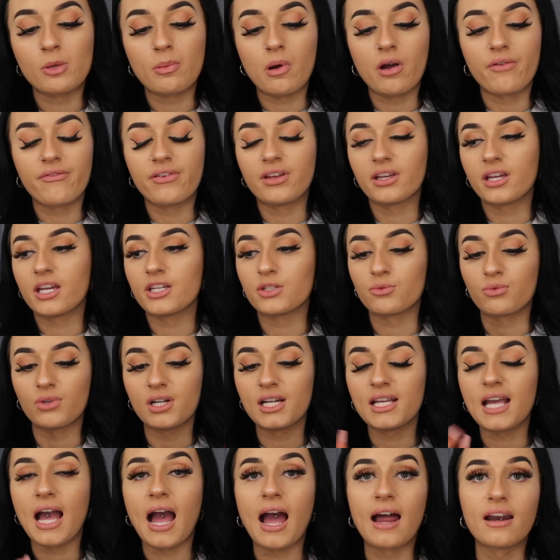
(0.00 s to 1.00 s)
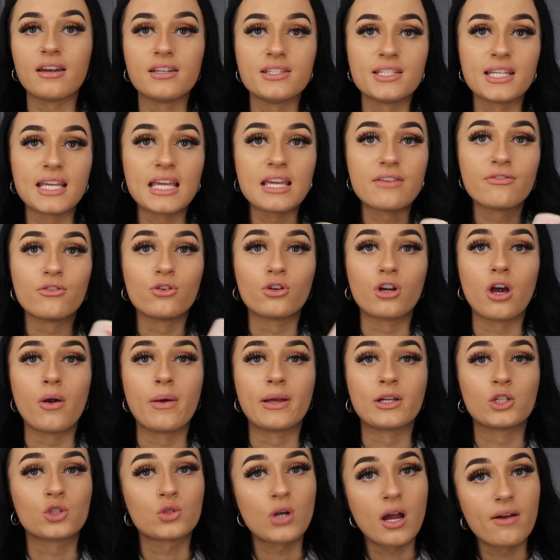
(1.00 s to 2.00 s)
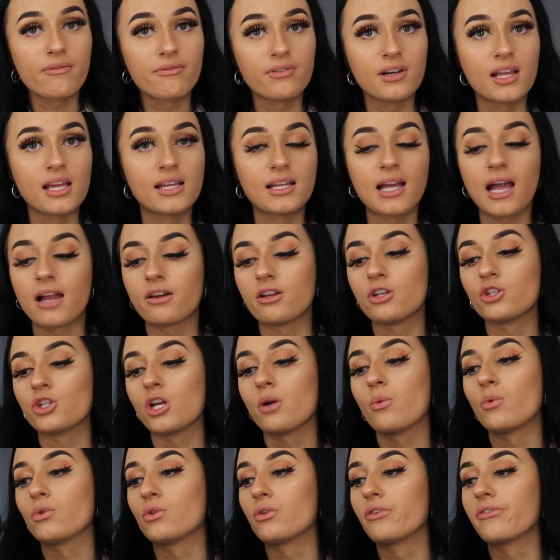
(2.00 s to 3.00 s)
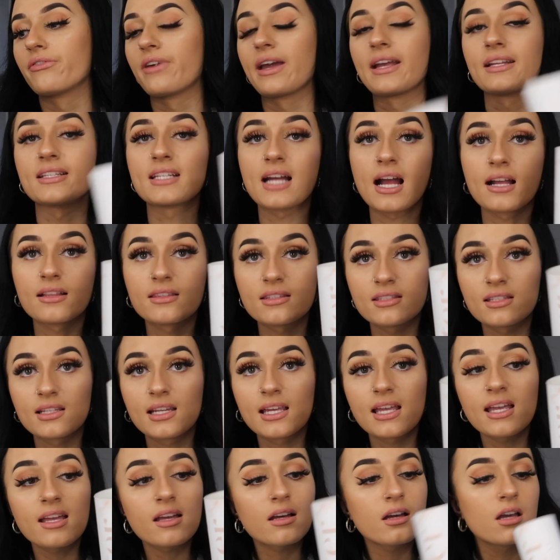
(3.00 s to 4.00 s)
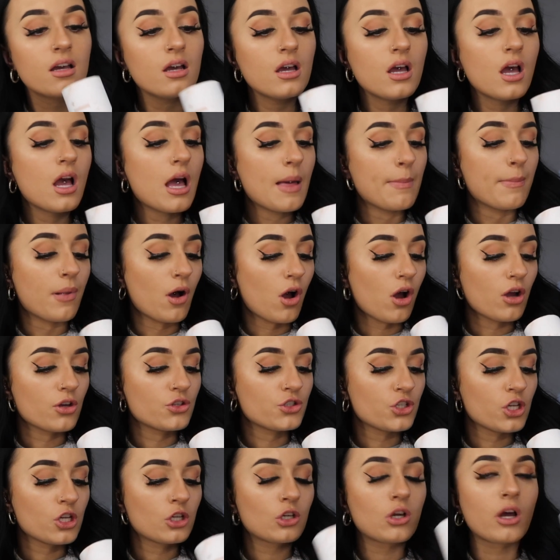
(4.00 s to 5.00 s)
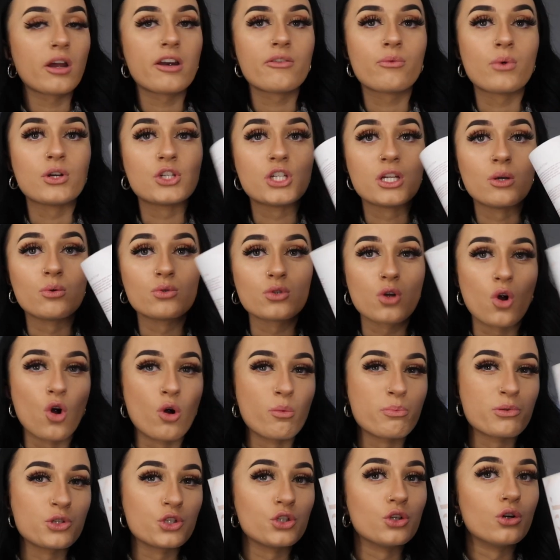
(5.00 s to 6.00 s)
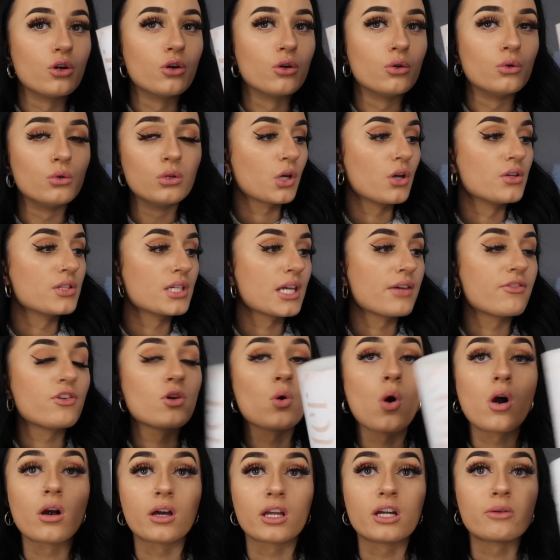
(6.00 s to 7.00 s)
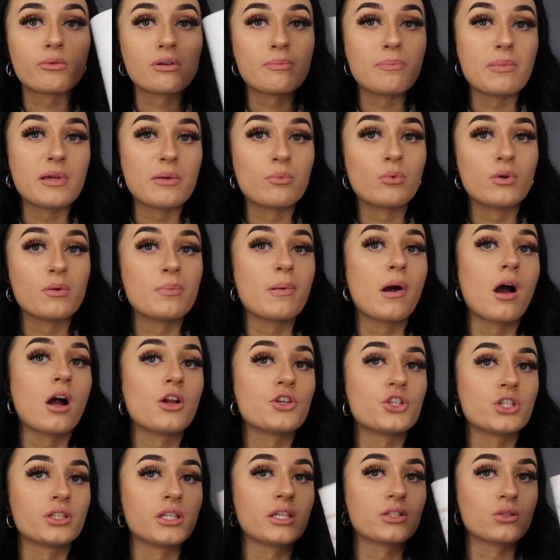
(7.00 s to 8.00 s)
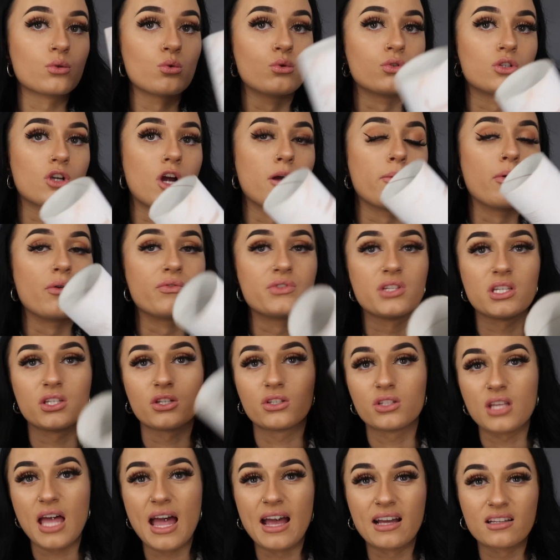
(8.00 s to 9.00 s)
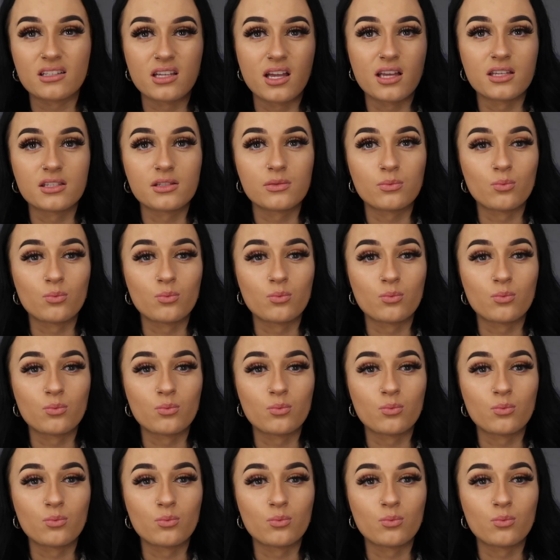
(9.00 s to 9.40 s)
I think it's really handy if you're going travelling and you don't want your fake tan to leak, but I do kind of wish it was optional, because if you are going to be repurchasing this all the time, obviously it's just excess